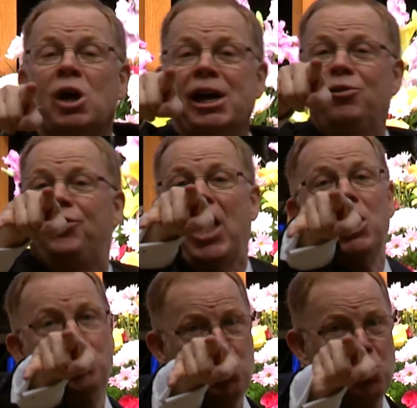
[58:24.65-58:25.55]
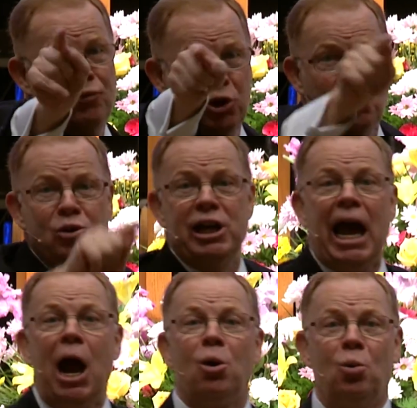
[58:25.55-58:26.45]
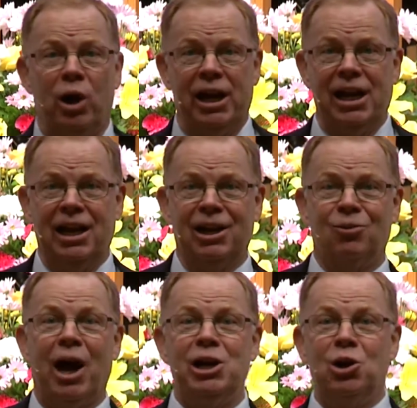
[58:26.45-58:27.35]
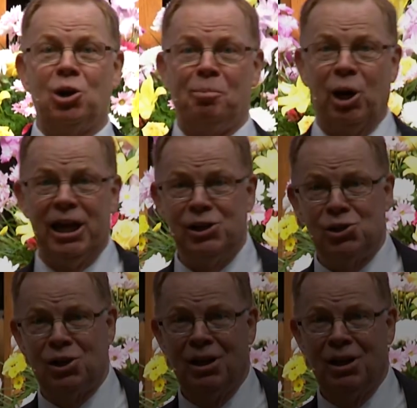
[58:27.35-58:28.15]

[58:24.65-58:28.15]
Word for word: And thank you for tuning our way right here to a place